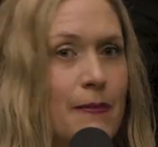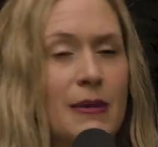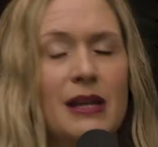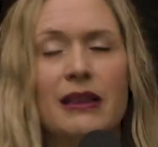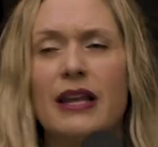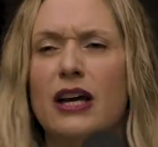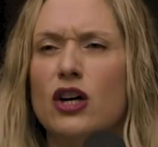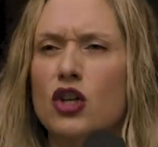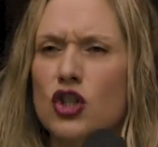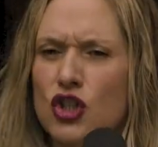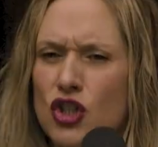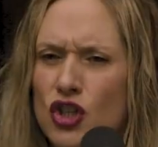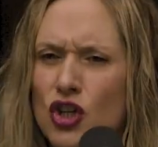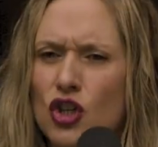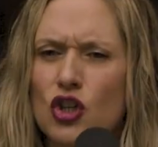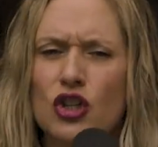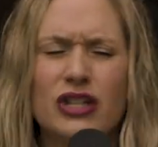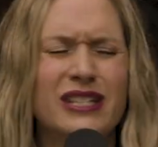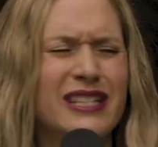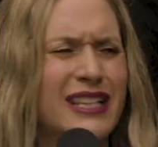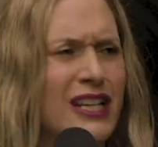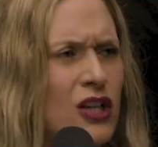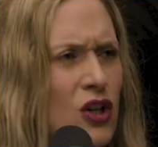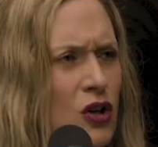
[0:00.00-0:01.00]
Mm-hmm. I mean,
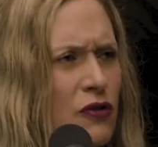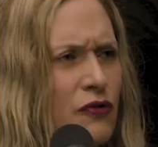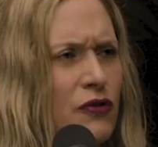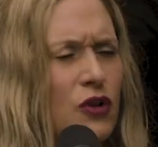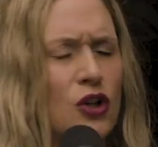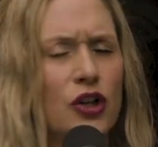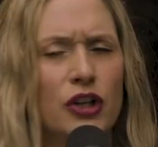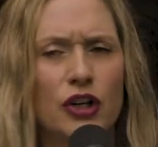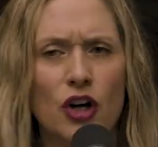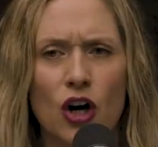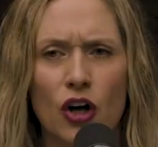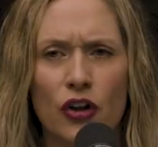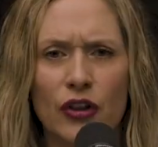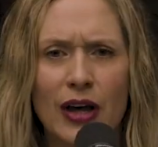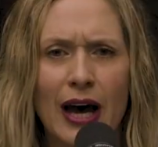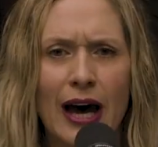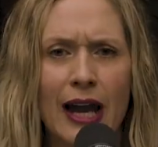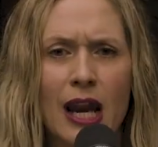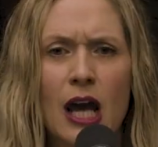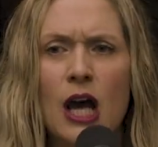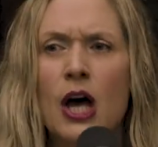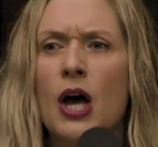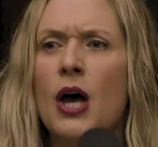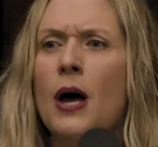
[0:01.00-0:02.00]
sure, tearful and all
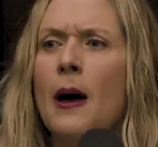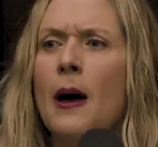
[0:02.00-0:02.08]
that,